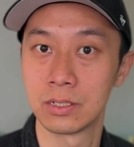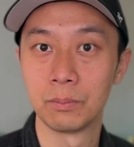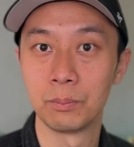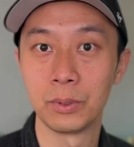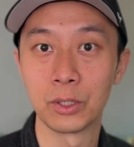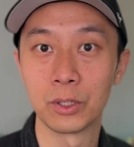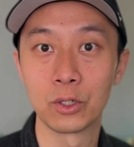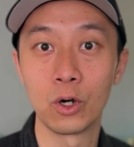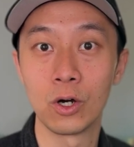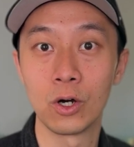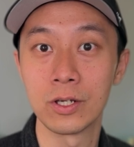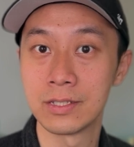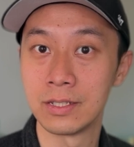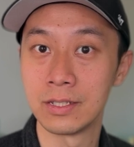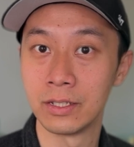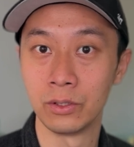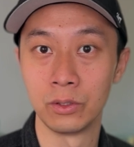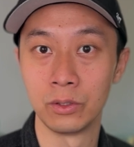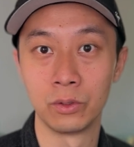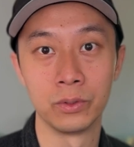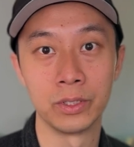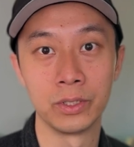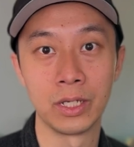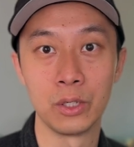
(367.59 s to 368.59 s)
because they
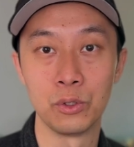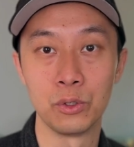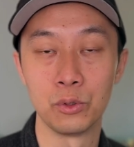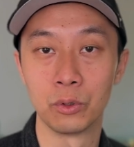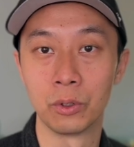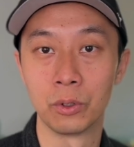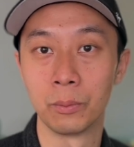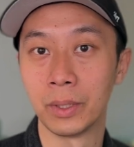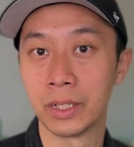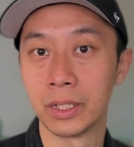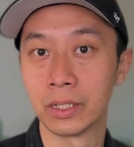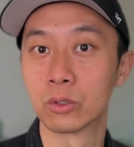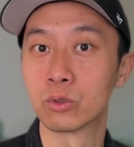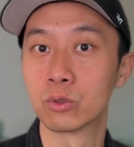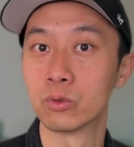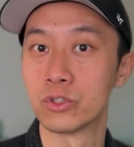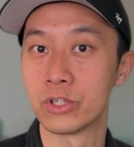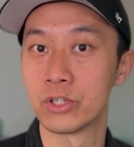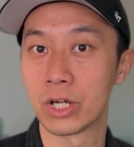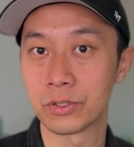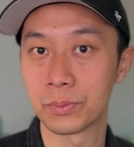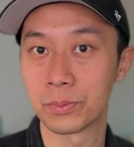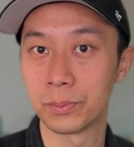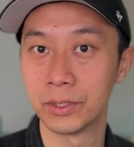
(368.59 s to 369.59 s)
know that you will make a good
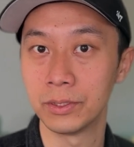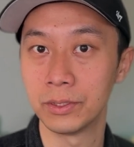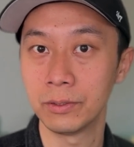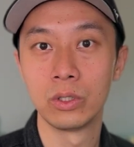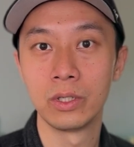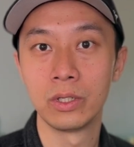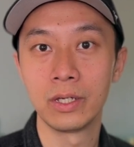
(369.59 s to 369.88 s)
judgment.